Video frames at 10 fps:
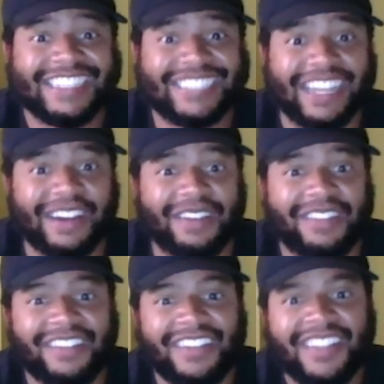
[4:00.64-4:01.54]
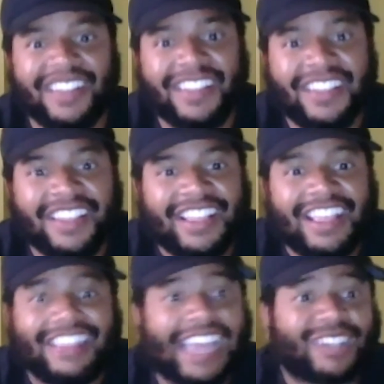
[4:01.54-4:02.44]
So
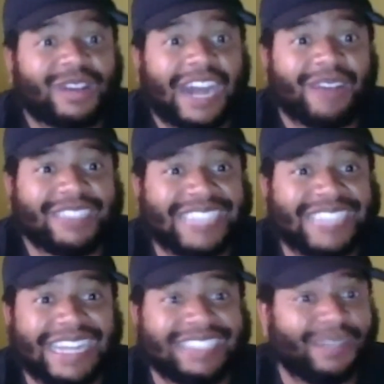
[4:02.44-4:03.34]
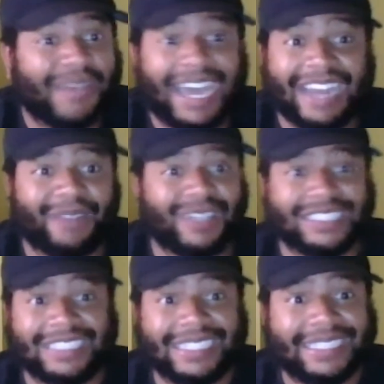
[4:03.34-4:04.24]
that's what I would say to somebody that
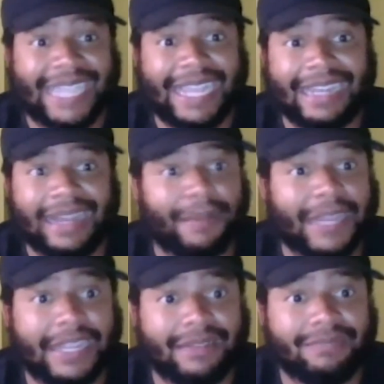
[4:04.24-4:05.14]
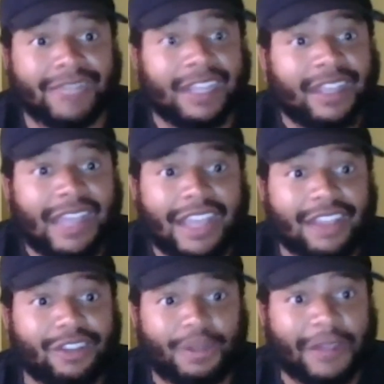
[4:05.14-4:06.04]
wants to attend. I mean,
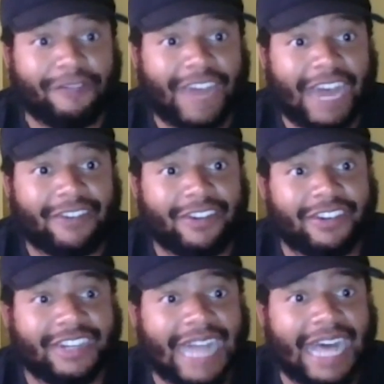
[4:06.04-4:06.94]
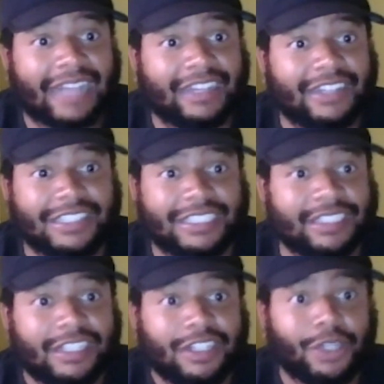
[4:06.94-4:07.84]
you spend $500
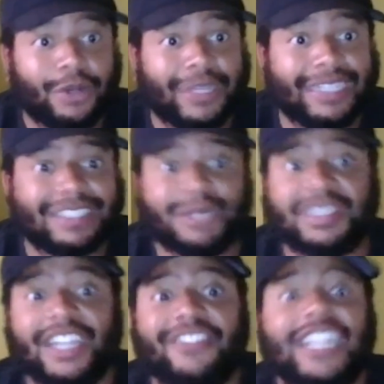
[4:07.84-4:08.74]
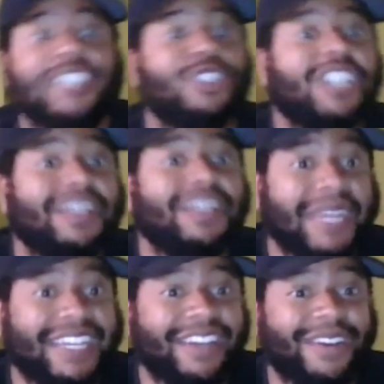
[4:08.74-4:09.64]
doing some stuff that you shouldn't
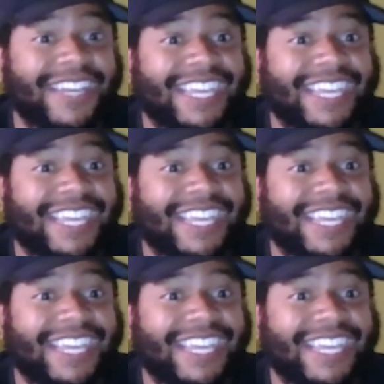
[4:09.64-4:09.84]
be doing.